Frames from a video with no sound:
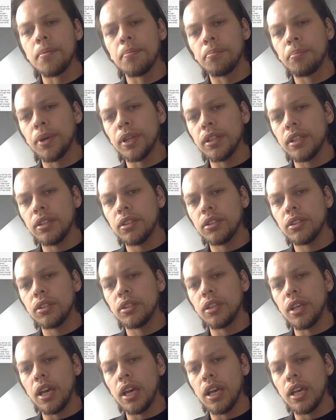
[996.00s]
But in
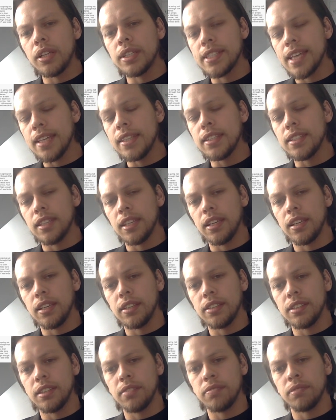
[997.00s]
sensing
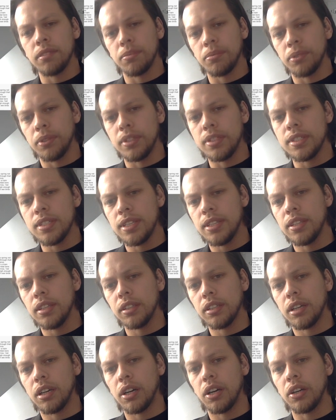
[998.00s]
is different. When they see the
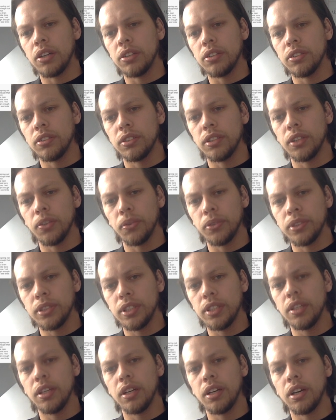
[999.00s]
car, they will
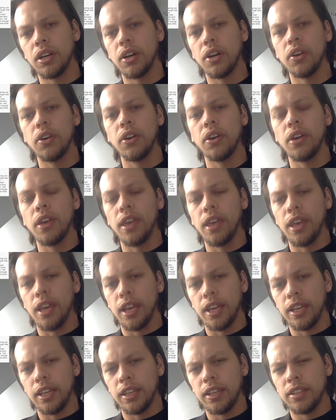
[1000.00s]
see the car,
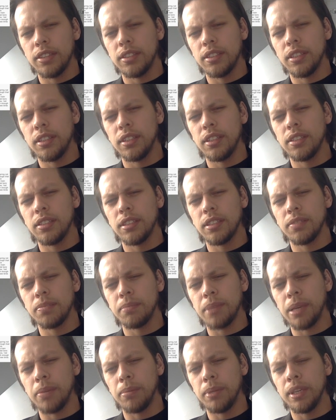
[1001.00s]
and they can see this is
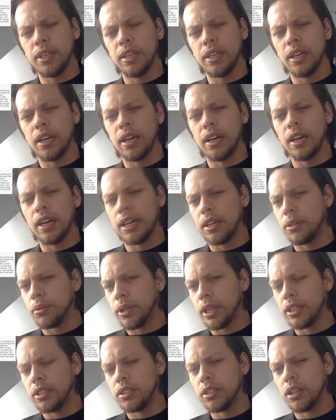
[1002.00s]
maybe a
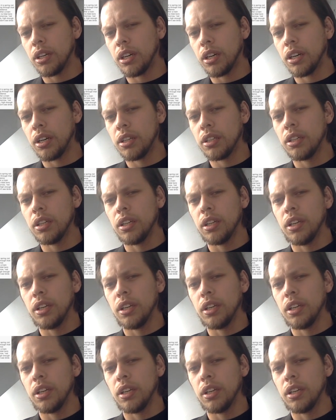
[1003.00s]
red car.